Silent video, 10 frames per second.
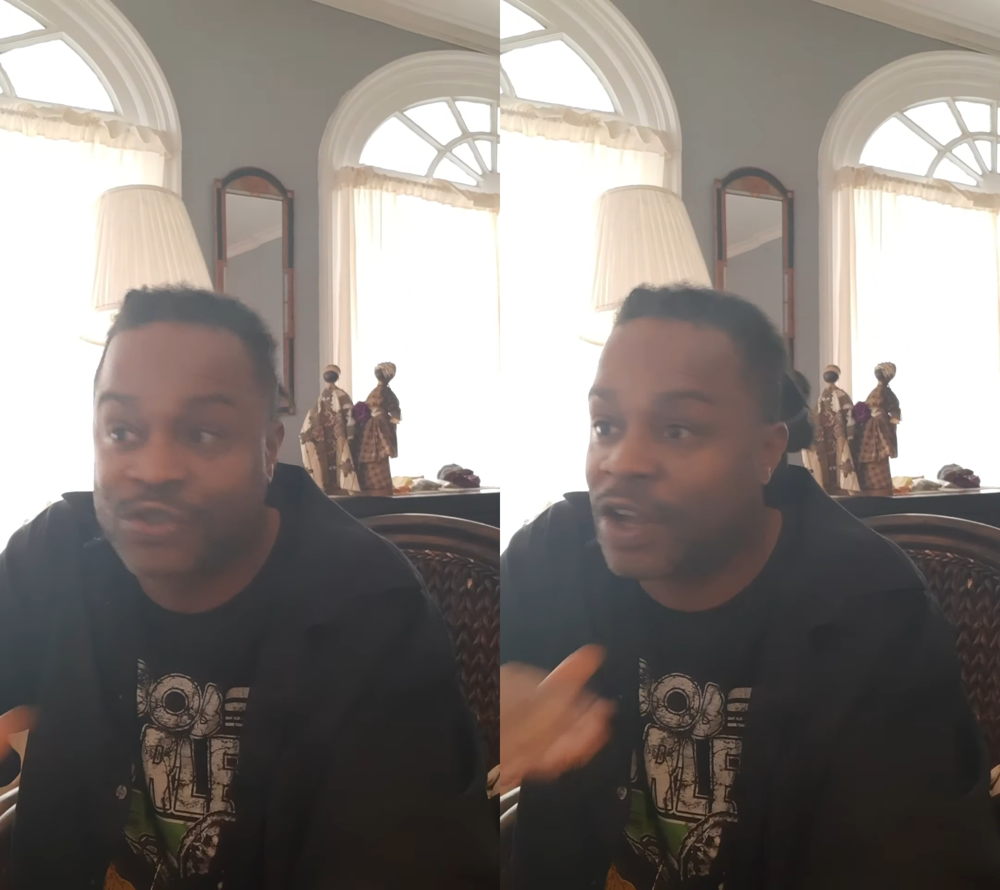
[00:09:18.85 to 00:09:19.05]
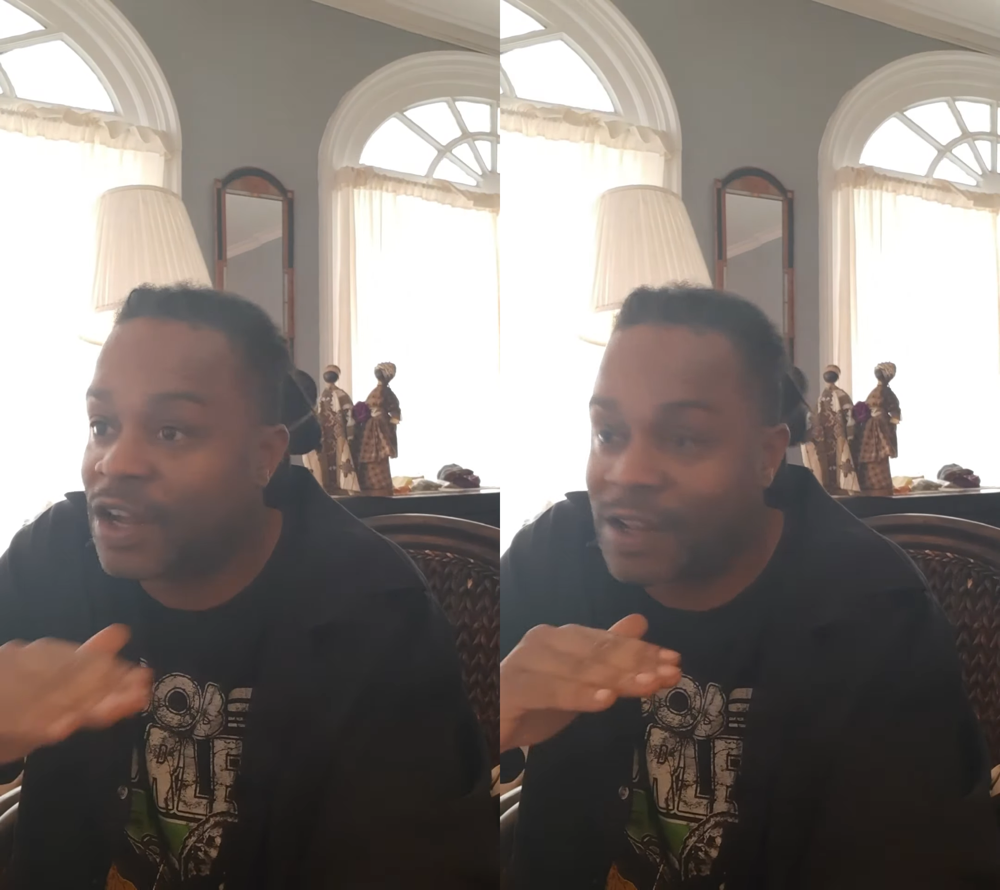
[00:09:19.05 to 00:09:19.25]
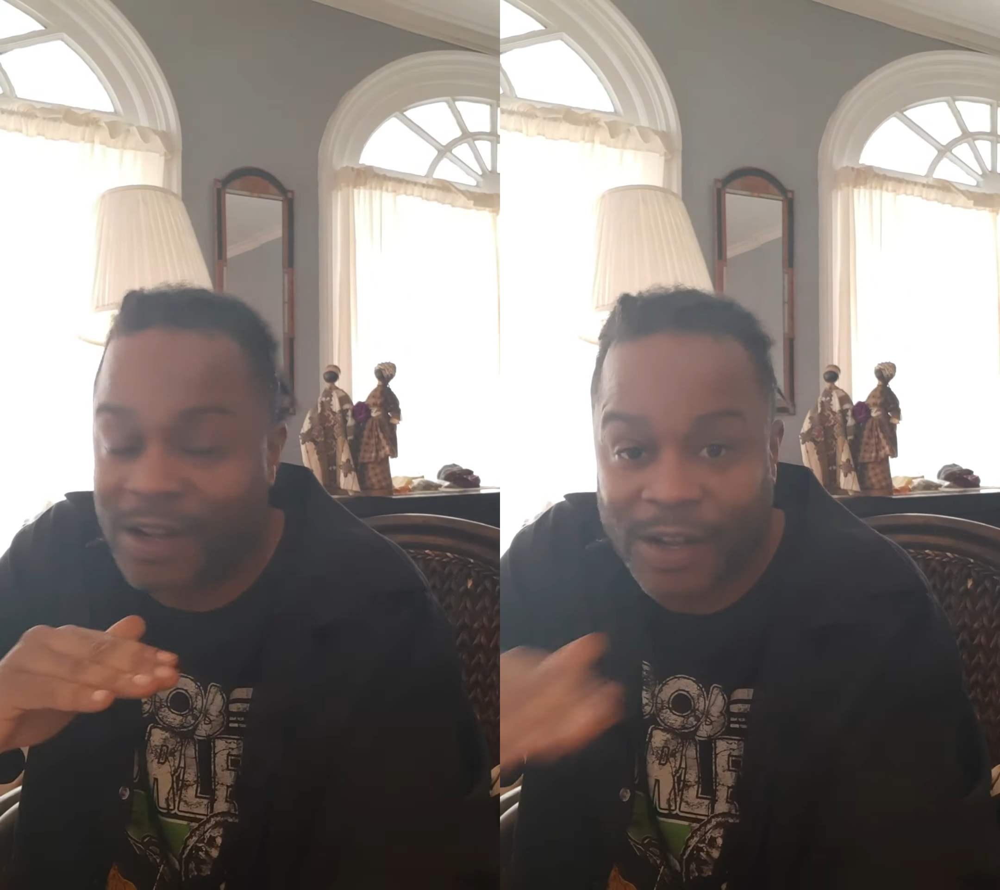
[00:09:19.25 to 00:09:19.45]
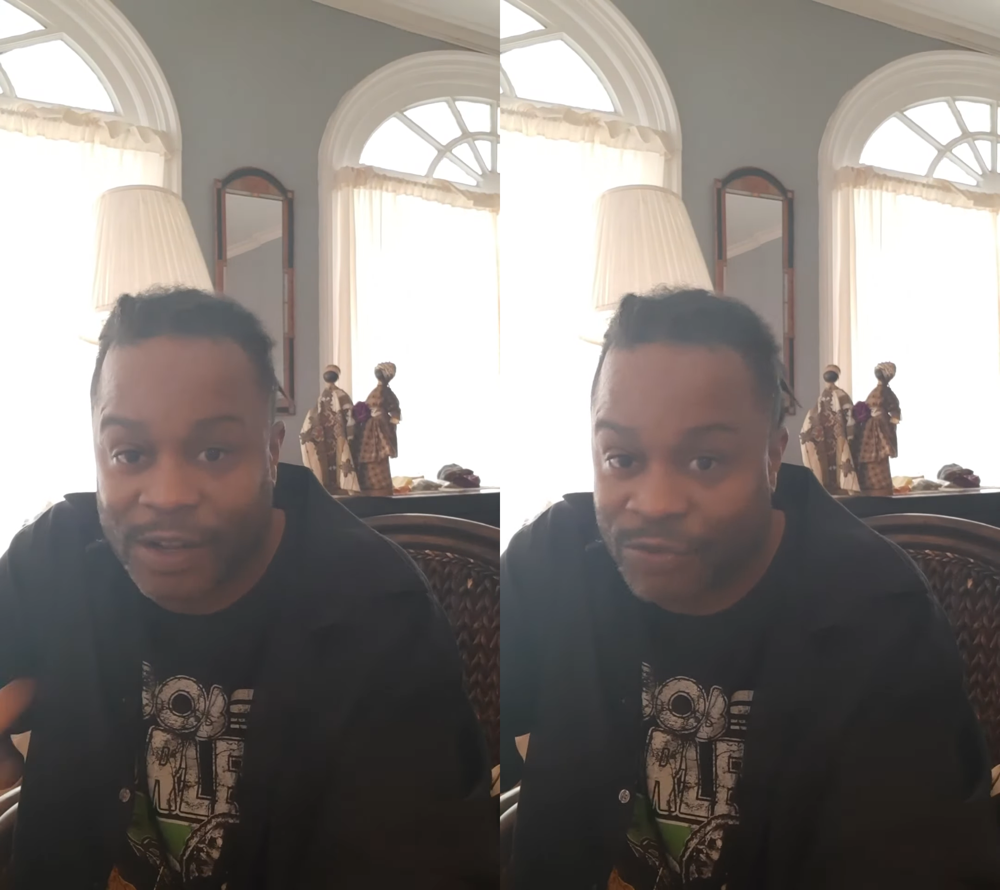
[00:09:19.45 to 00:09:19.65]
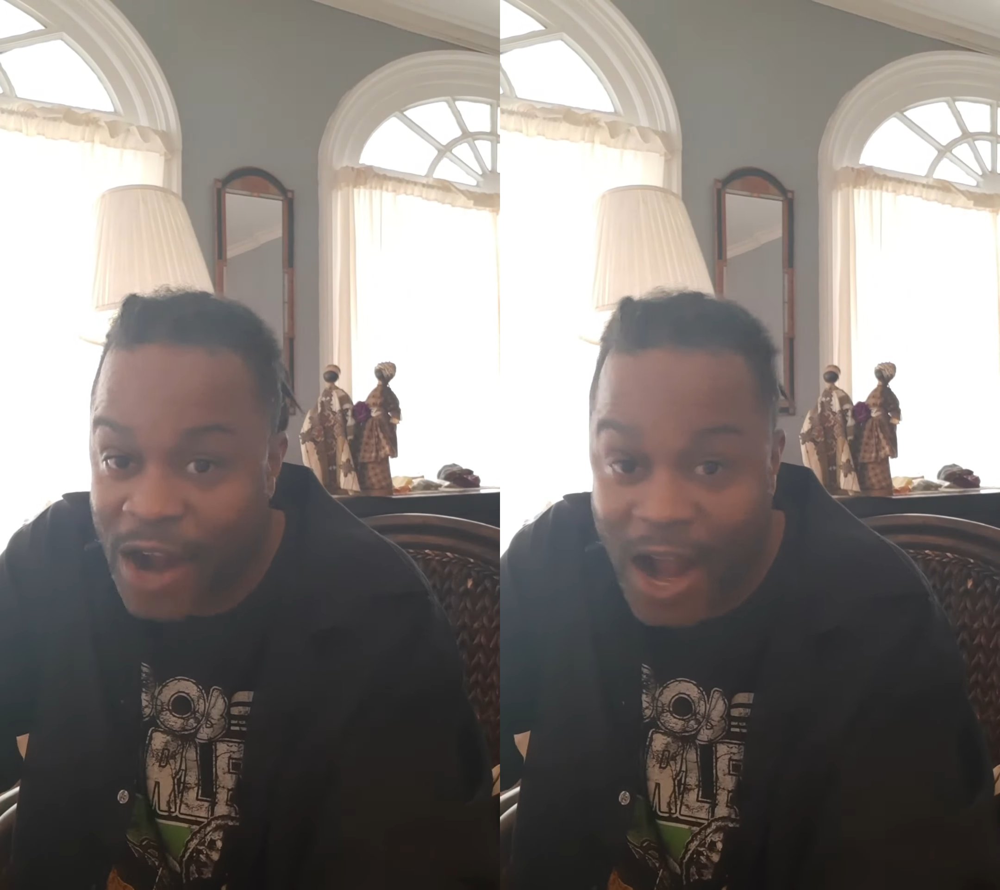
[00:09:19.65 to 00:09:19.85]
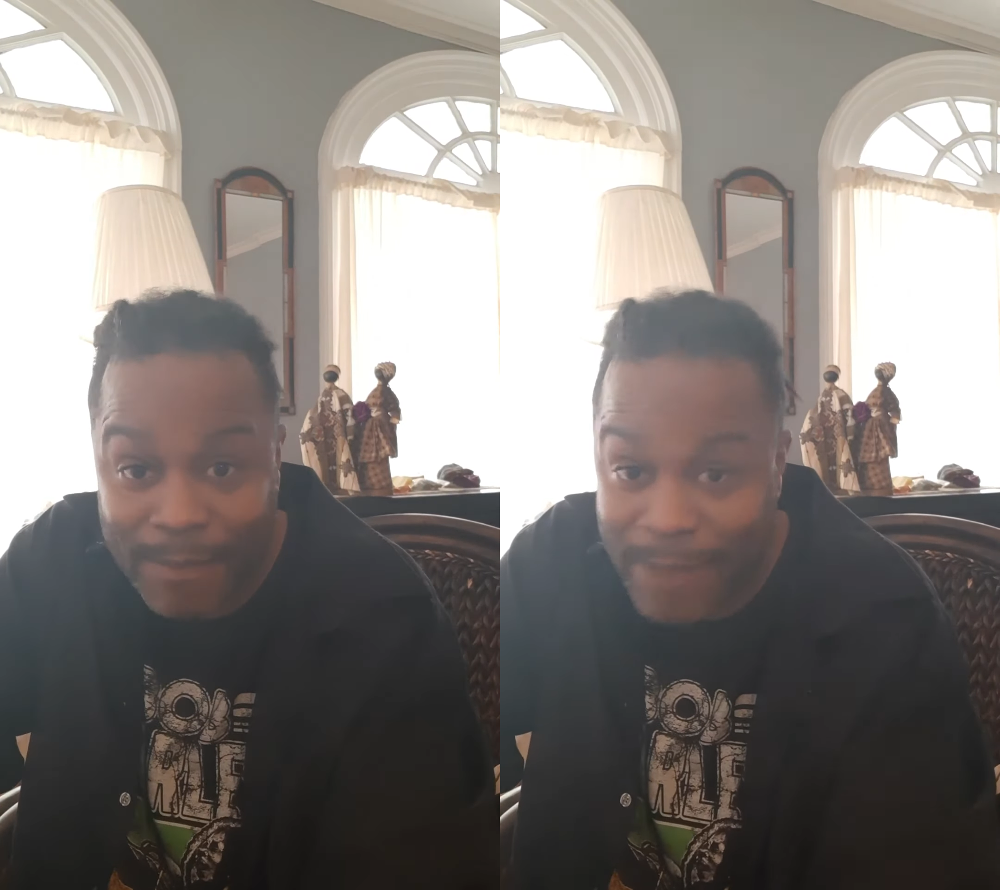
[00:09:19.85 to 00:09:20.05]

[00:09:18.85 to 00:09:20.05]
rhyme